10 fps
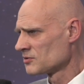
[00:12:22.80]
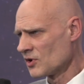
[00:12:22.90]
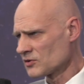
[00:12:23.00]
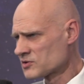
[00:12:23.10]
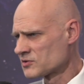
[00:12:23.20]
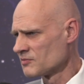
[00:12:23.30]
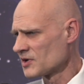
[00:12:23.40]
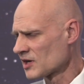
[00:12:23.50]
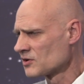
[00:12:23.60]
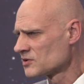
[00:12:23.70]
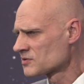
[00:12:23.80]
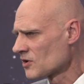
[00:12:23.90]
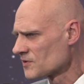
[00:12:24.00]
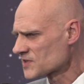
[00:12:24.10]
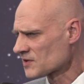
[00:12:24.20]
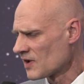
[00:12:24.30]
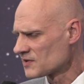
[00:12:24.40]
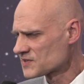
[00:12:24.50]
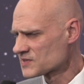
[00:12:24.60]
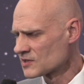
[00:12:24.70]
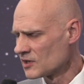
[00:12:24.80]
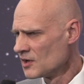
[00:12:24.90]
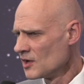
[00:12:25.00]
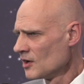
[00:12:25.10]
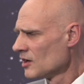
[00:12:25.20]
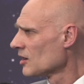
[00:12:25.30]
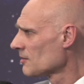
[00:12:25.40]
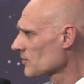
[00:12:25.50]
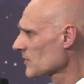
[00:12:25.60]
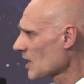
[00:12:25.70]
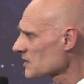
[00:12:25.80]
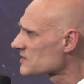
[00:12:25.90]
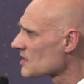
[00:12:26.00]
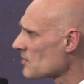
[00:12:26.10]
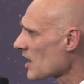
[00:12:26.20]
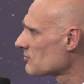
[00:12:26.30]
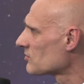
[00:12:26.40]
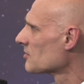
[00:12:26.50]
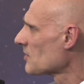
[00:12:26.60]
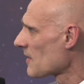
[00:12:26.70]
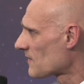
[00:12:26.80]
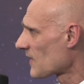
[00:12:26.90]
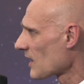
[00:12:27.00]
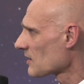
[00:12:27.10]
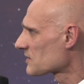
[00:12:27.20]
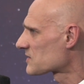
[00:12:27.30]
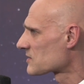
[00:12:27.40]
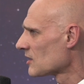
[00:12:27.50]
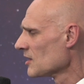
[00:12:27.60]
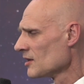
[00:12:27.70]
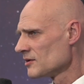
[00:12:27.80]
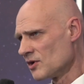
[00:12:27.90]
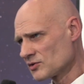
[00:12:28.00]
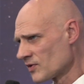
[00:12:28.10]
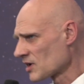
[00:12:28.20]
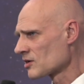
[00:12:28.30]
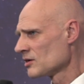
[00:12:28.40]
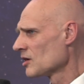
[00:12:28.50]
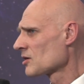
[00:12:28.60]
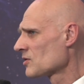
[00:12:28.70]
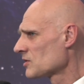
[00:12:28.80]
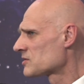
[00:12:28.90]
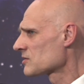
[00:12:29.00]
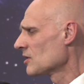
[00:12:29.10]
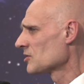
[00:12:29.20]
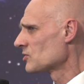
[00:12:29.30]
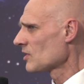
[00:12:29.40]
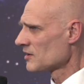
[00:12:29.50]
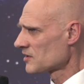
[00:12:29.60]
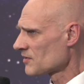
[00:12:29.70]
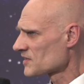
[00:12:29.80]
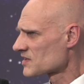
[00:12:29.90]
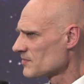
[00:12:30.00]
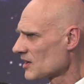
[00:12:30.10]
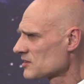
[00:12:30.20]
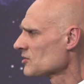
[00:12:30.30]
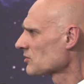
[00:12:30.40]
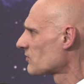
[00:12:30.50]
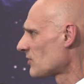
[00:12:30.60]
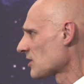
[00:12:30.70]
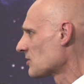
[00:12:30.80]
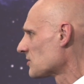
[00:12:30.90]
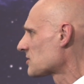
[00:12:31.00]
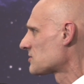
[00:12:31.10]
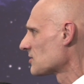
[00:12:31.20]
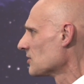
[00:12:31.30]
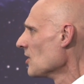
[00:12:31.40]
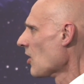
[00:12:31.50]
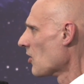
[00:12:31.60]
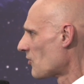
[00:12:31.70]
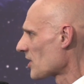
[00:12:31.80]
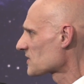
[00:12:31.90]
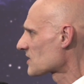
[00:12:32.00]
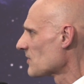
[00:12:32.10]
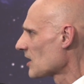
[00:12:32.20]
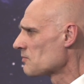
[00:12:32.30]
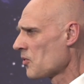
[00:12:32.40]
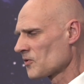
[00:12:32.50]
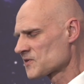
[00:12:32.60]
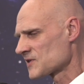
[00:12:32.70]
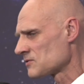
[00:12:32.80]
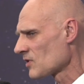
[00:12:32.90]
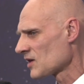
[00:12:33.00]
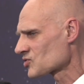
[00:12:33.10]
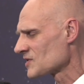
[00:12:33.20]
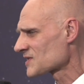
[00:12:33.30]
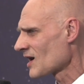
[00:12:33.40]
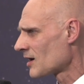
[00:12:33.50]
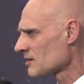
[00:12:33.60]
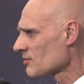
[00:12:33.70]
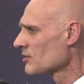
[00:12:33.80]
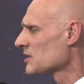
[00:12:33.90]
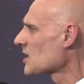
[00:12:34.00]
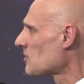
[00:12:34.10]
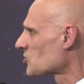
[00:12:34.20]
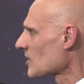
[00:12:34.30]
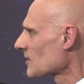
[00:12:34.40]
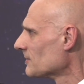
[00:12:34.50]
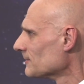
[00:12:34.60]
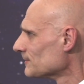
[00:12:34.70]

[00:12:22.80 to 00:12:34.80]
not a very good consequence. That's the main things. Not very good to underestimate, not very good to overestimate. Both situations are really damaging.